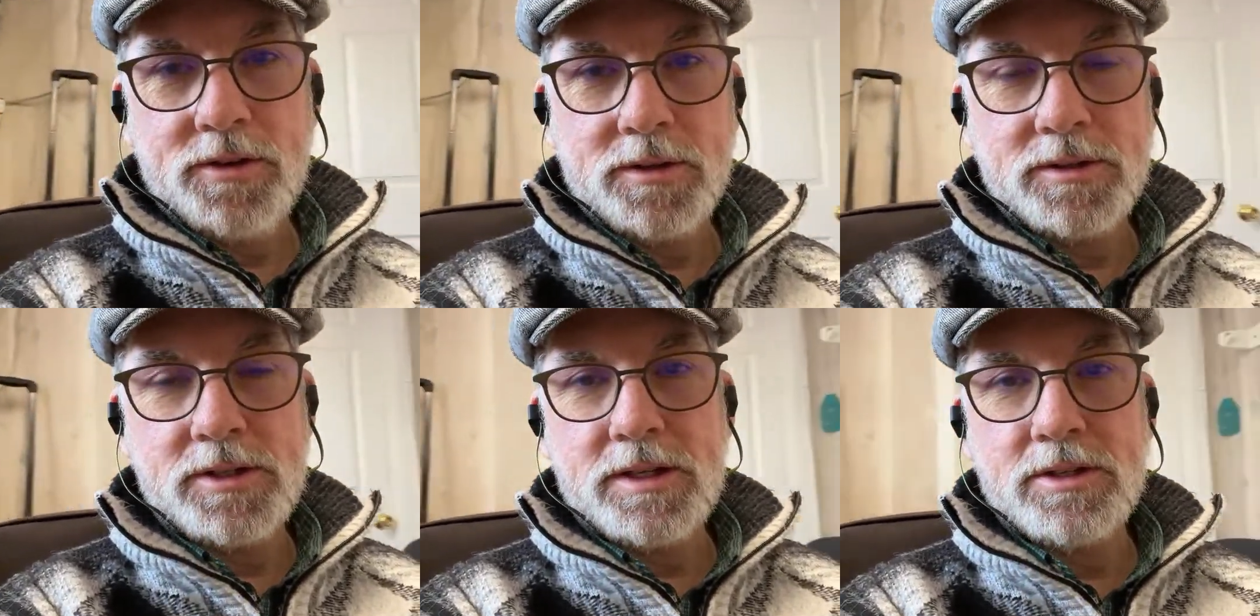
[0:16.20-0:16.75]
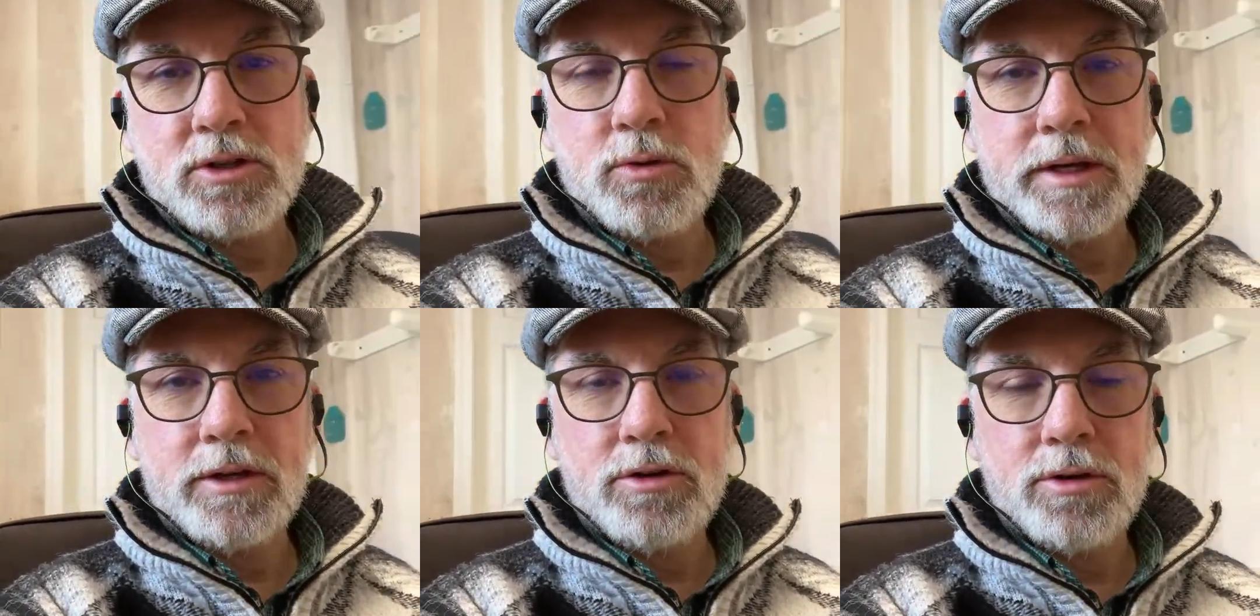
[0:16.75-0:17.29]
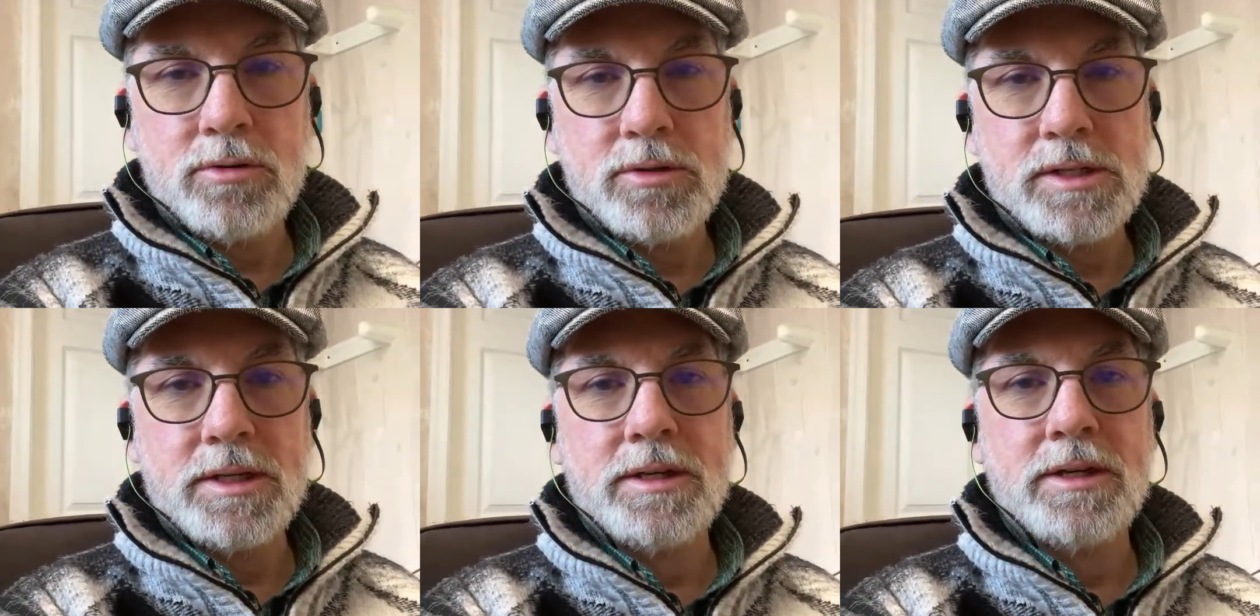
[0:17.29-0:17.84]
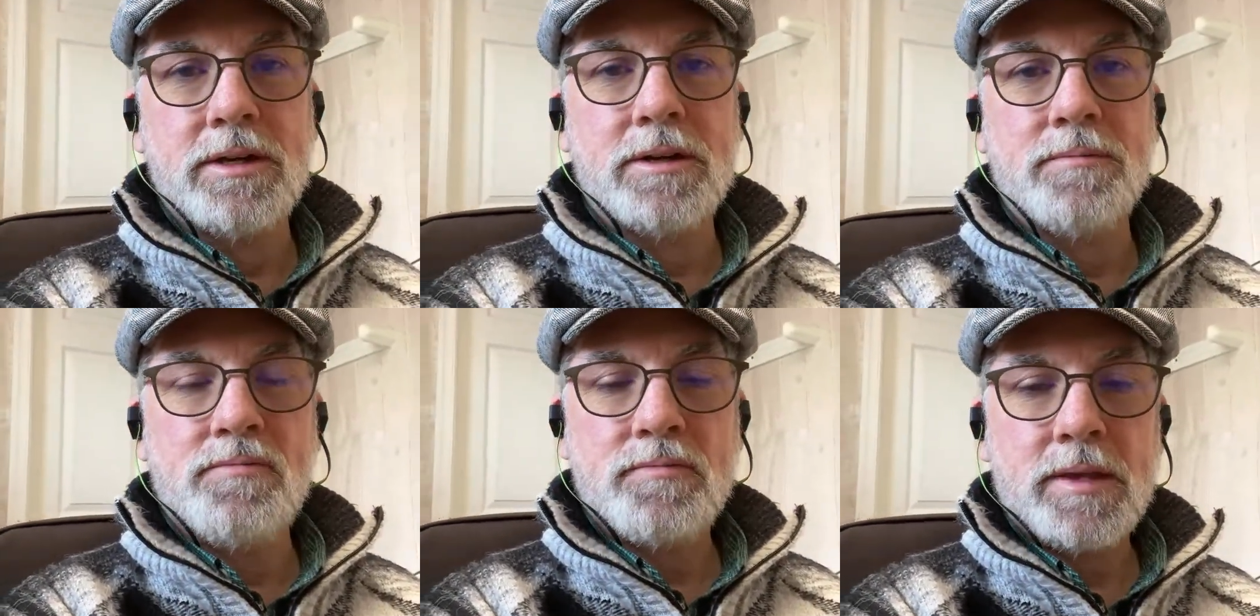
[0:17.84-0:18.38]
You can see it's quite cozy in
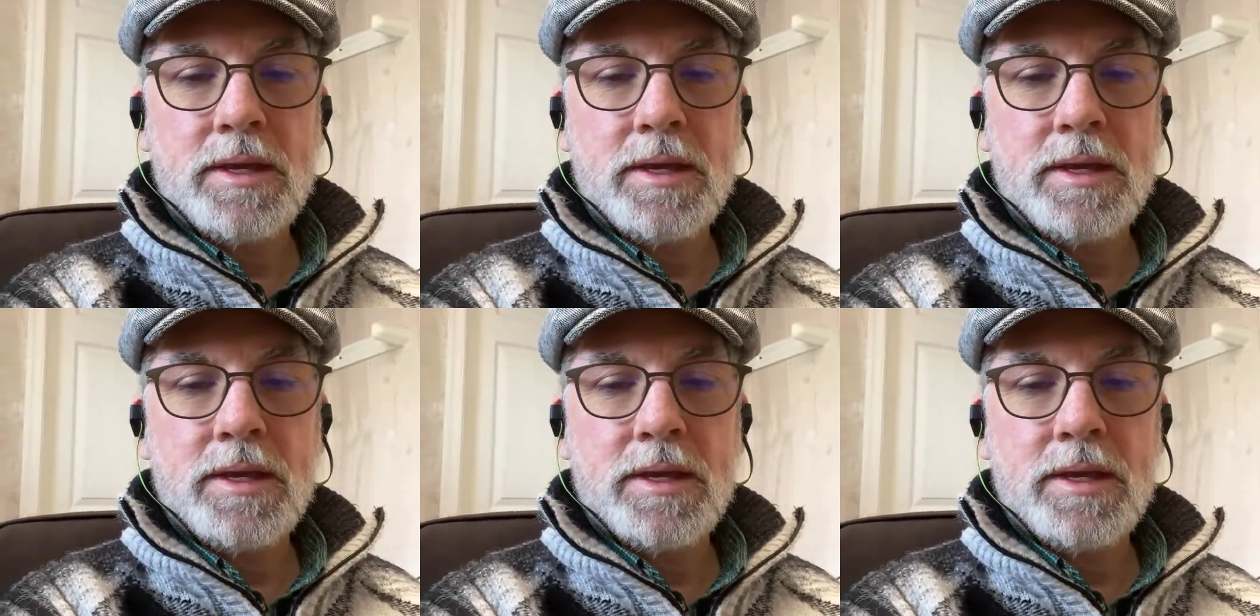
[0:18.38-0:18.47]
here.